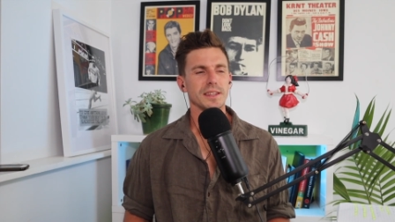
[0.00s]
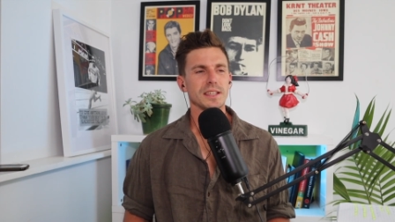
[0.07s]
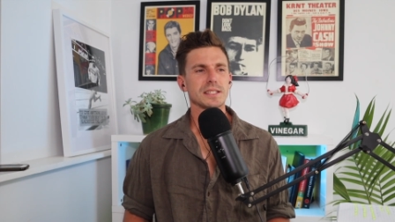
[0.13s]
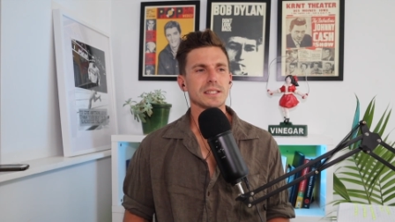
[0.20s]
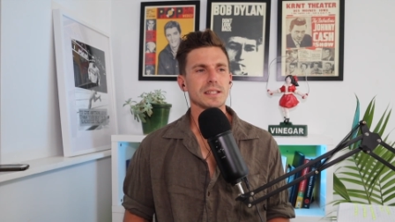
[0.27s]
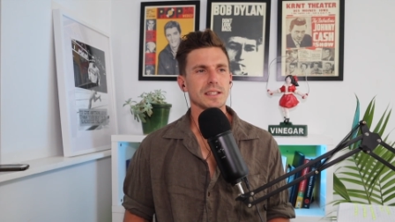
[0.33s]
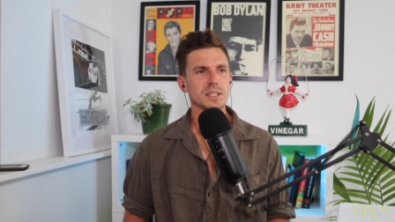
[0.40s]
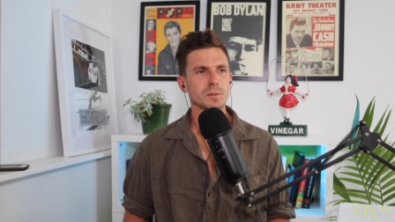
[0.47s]

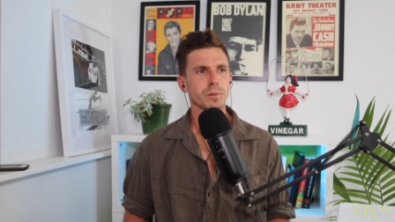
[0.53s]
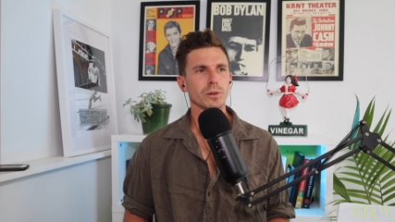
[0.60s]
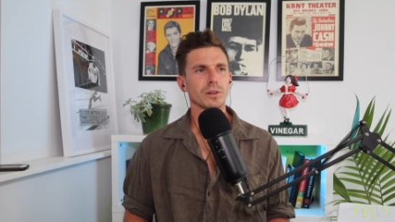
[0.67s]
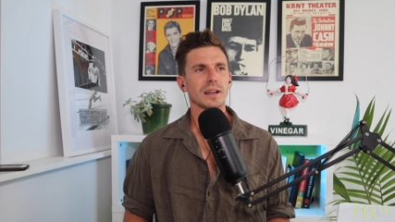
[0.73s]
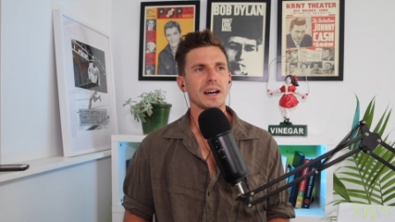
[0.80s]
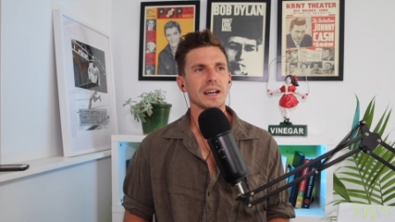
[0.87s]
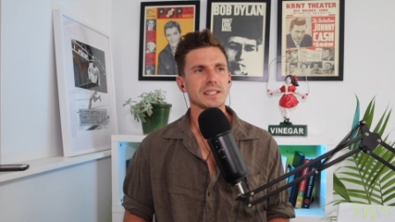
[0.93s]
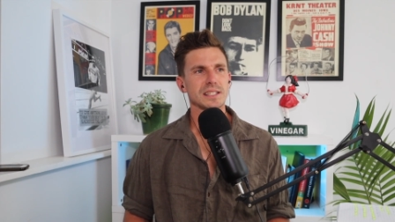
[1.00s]
This this
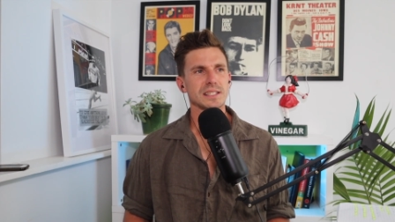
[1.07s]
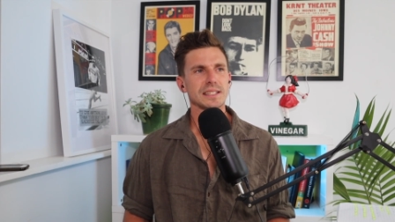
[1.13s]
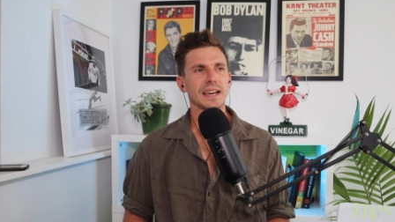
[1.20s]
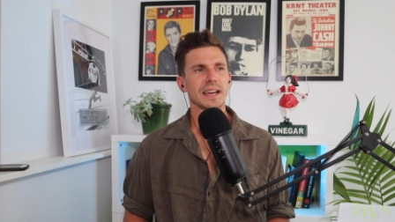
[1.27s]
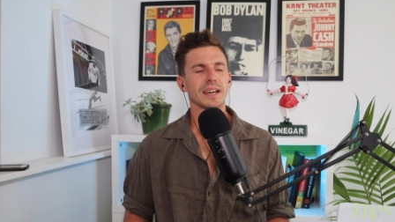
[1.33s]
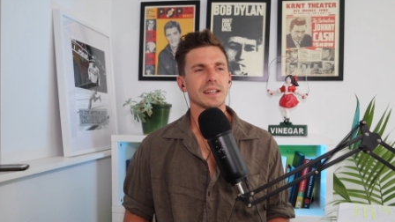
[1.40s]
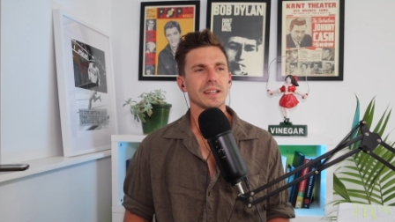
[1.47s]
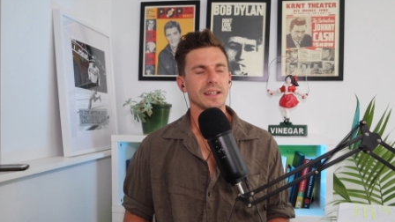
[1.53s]
podcast has
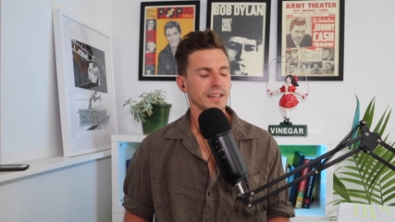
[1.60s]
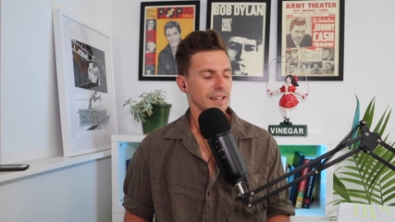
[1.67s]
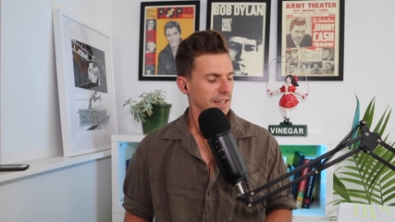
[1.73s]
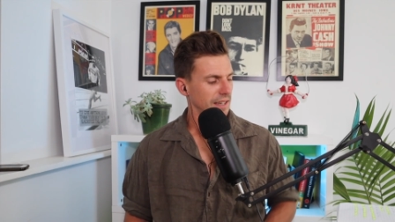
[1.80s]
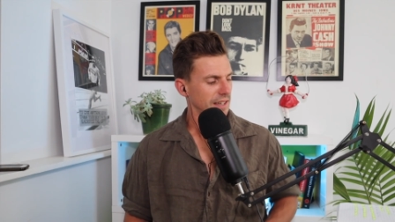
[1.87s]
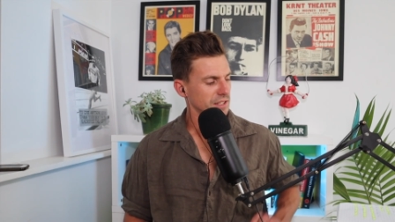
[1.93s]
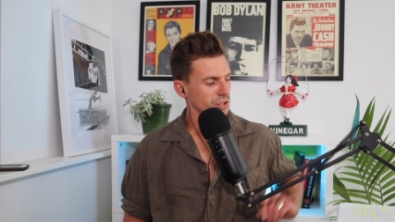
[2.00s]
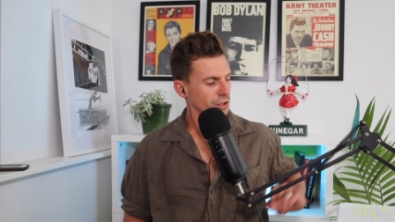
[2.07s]
taken a,
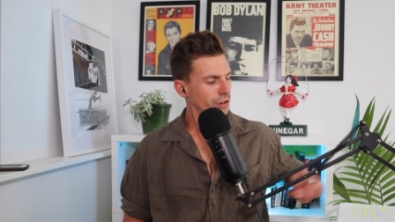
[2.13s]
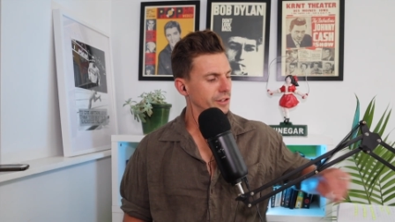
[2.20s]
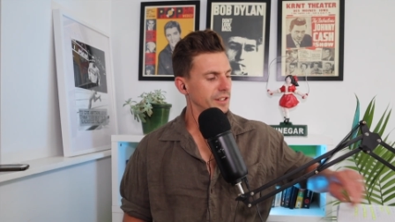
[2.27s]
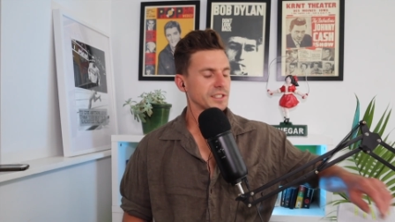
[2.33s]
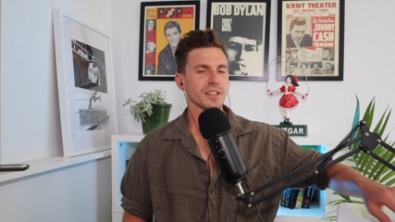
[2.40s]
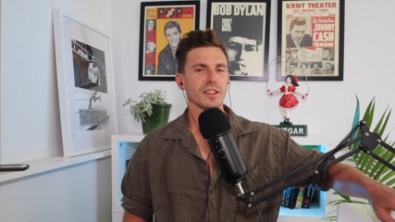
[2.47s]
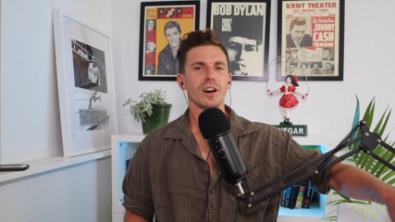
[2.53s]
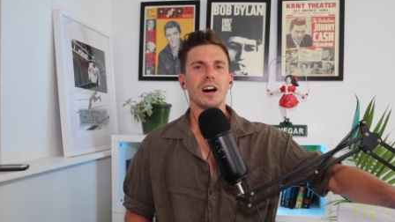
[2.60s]
a, a turn
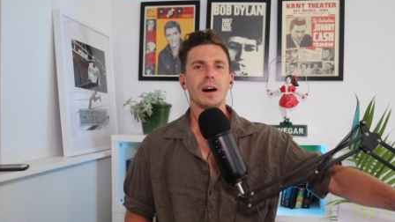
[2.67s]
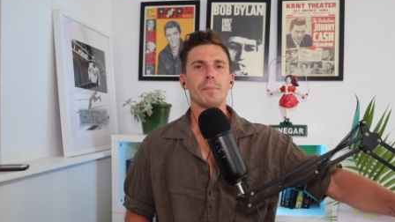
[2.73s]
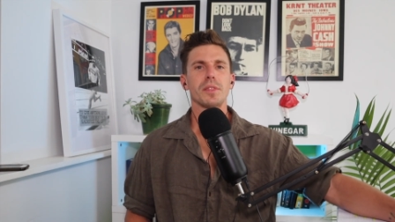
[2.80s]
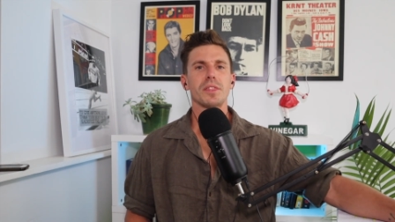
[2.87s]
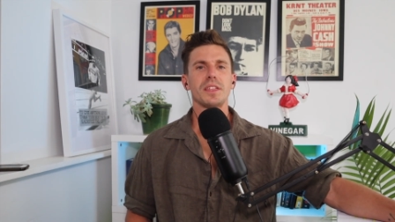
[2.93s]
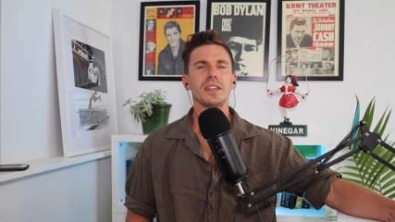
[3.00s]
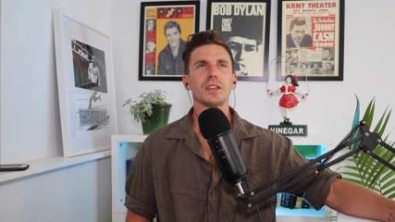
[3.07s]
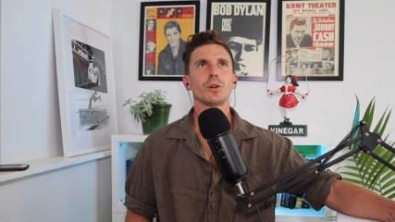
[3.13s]
into the
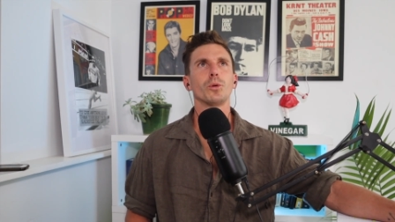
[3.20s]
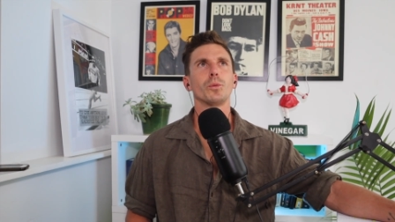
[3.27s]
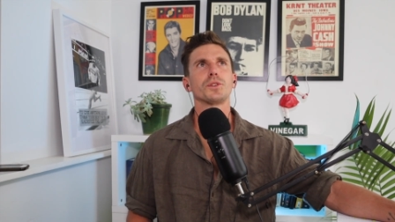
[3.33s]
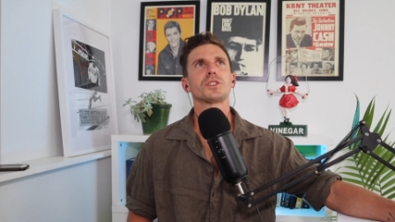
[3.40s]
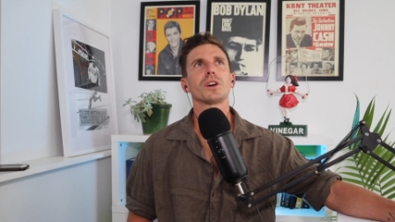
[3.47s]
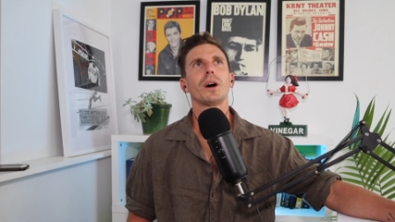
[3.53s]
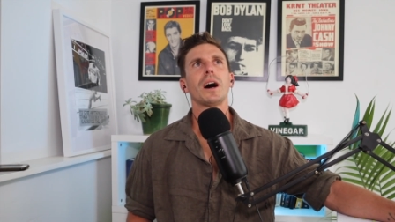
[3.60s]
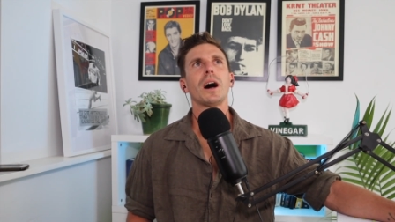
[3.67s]
hypothetical,
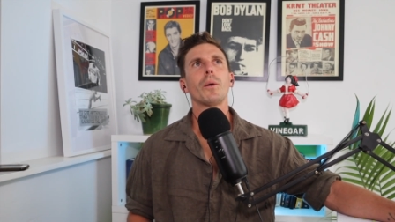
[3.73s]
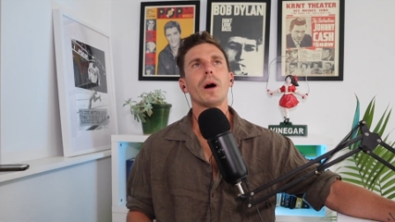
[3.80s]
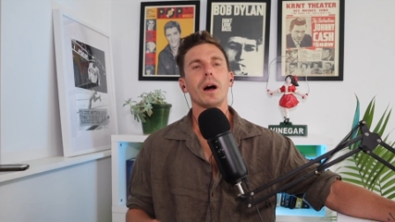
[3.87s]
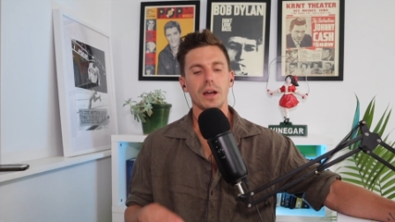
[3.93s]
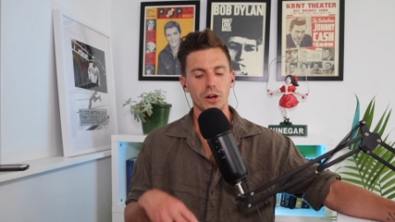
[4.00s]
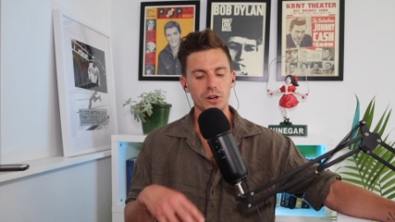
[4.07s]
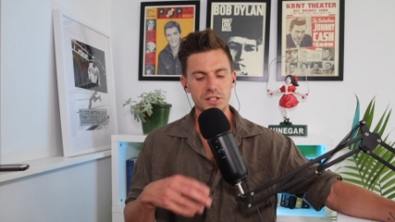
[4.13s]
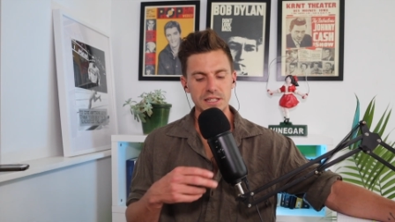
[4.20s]
which I, I,
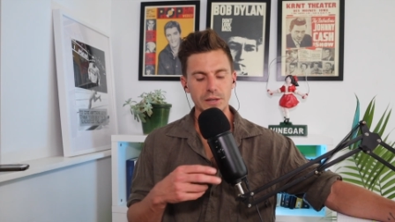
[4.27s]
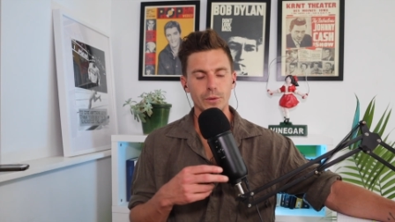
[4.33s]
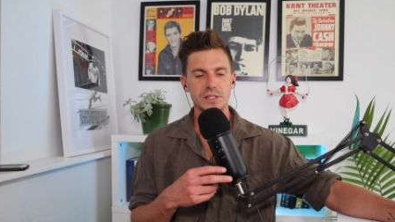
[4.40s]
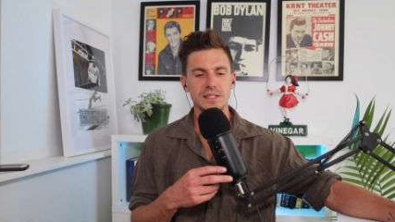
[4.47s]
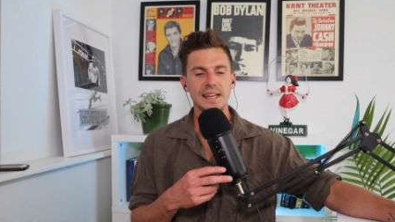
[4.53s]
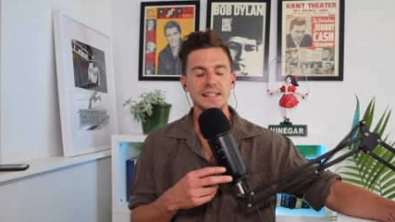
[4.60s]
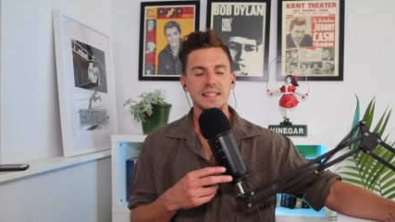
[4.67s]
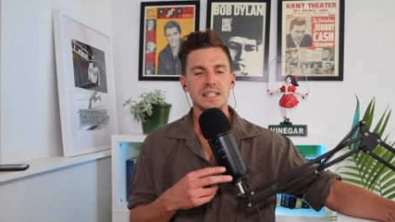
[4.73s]
I honestly
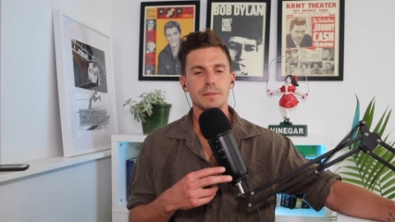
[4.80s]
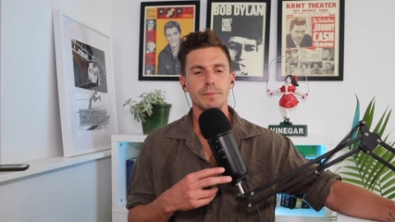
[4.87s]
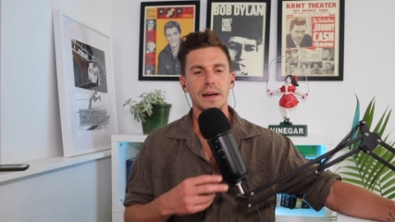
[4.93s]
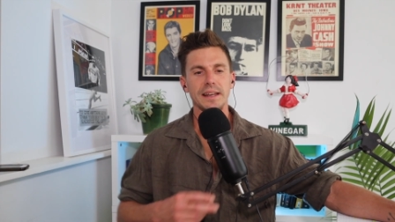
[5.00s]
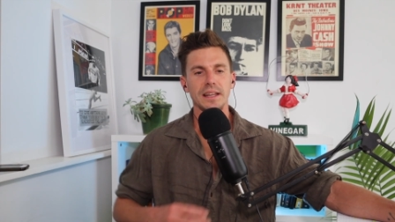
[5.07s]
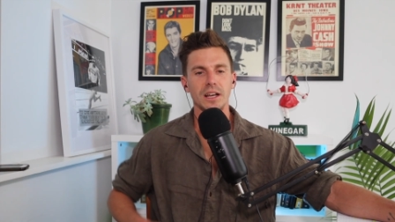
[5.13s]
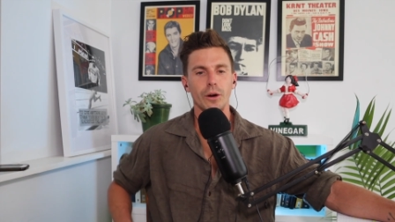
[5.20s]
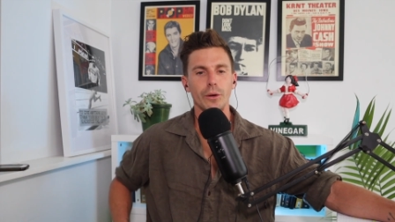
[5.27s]
wasn't
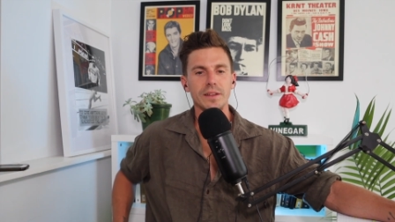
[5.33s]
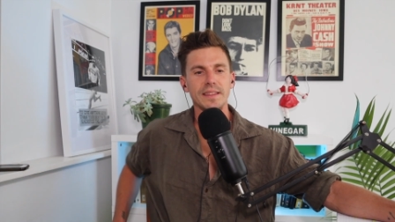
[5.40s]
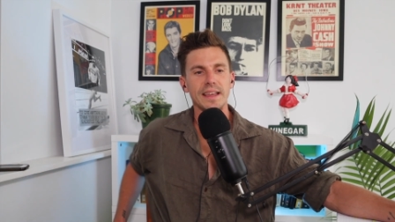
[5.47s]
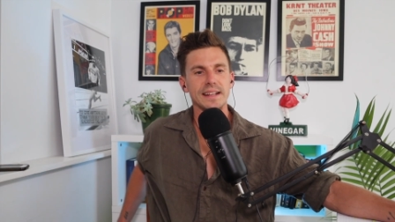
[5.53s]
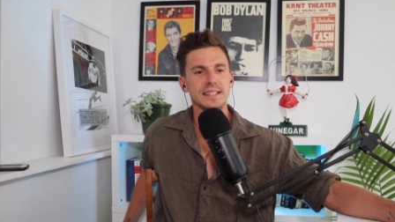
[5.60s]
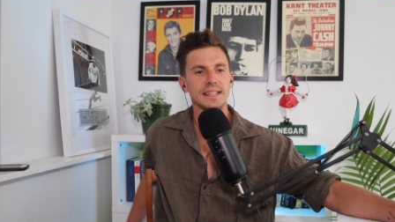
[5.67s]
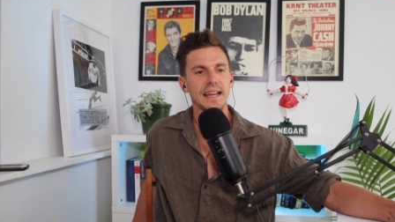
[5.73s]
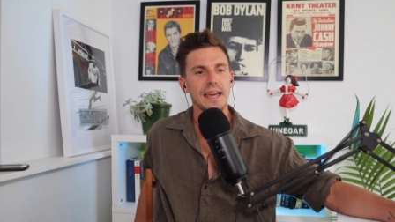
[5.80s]
anticipating going
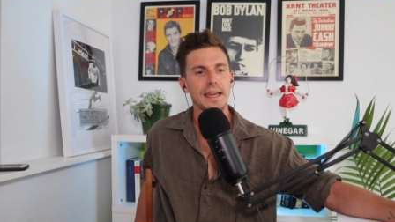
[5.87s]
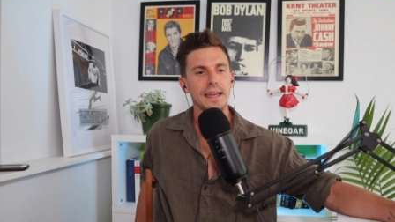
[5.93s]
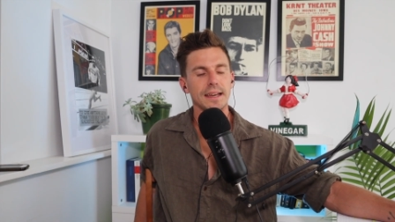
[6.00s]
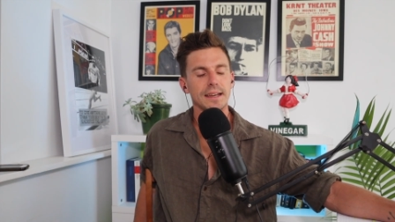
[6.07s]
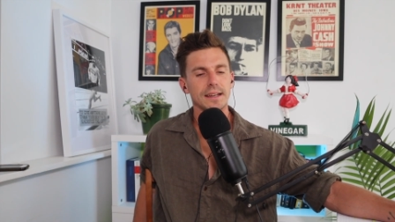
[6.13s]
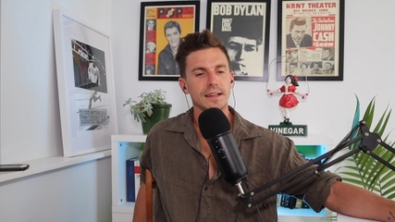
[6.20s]
there today."